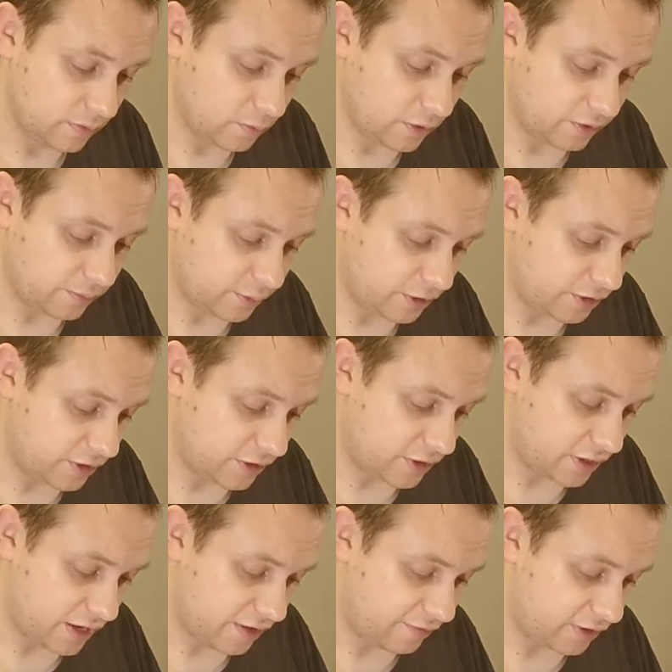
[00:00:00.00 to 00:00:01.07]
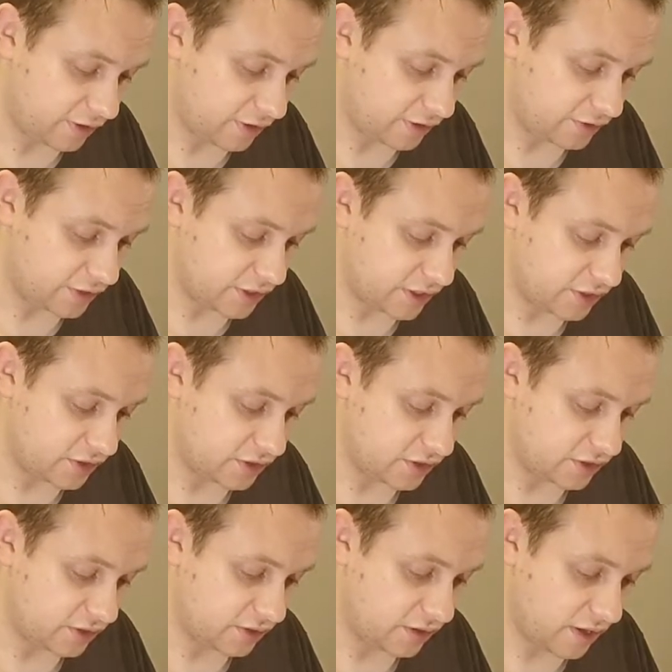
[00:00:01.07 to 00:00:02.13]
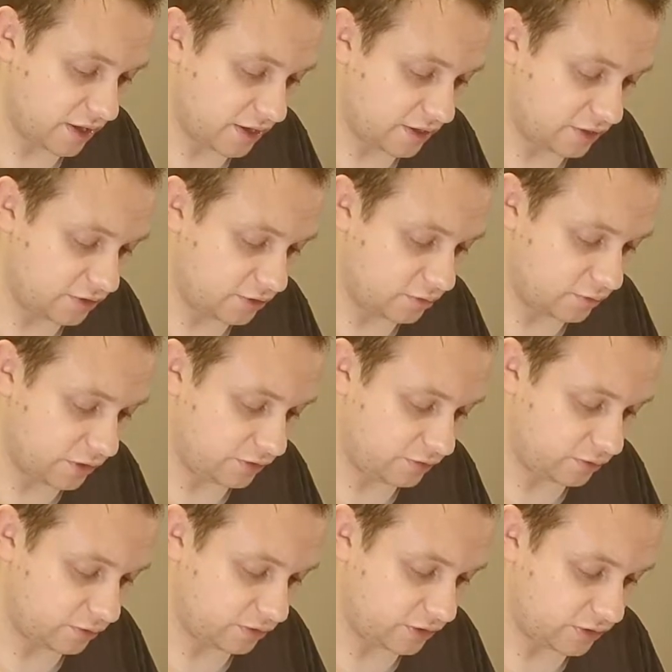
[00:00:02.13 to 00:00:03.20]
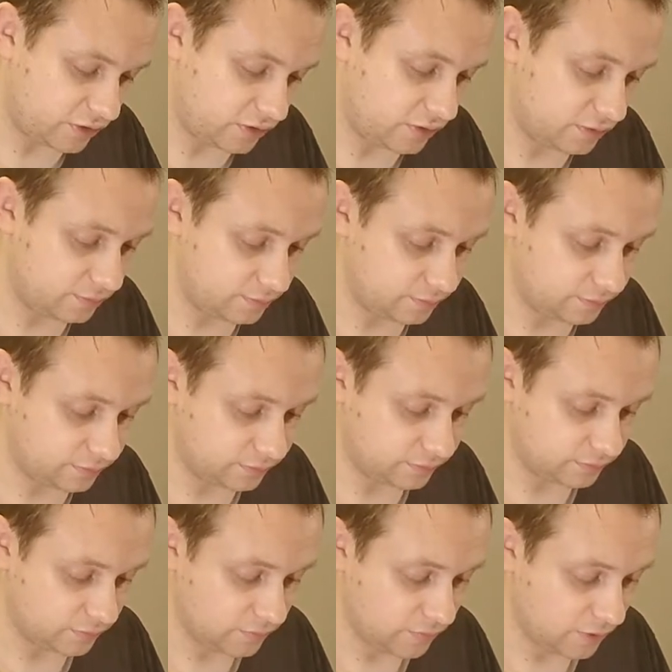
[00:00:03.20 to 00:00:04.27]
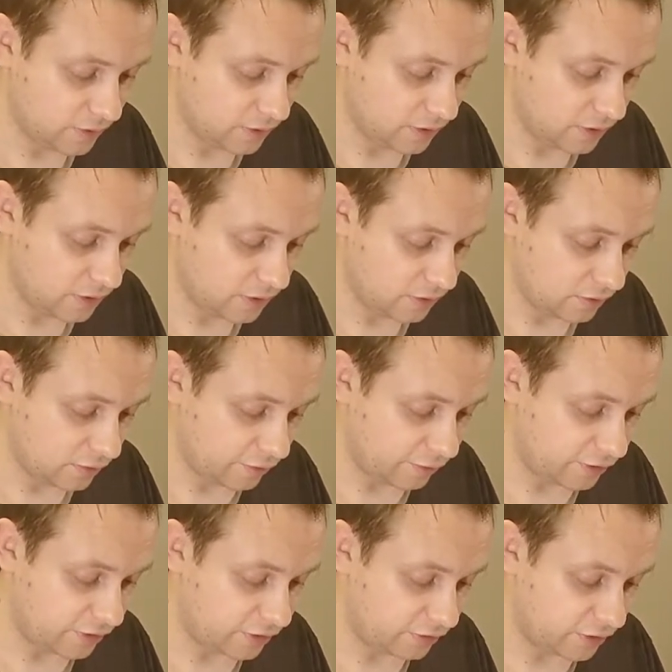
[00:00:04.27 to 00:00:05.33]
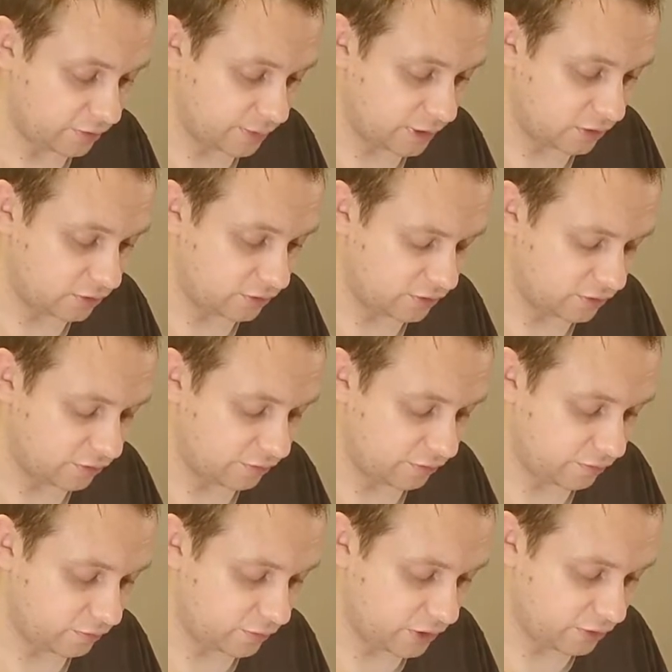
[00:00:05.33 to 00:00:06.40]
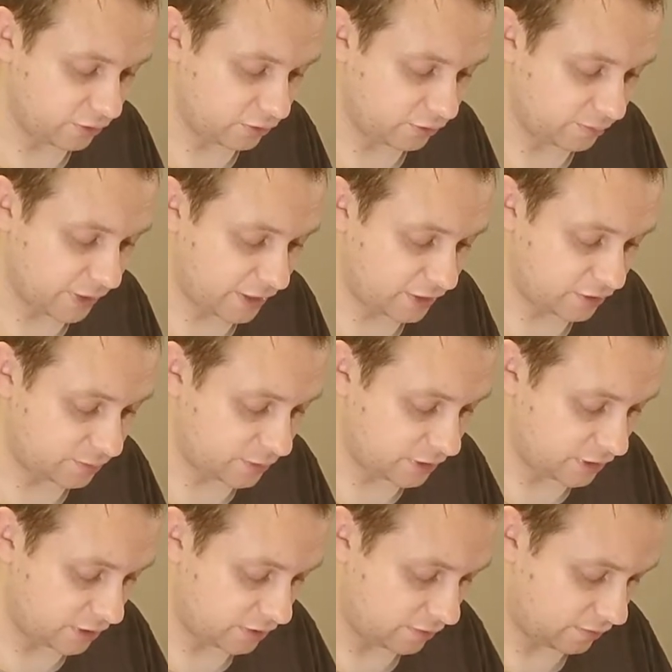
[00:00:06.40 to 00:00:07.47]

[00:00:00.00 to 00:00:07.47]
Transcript: Once per turn, Evan can exchange any 2 resources. So obviously there's going to be lots of resource management,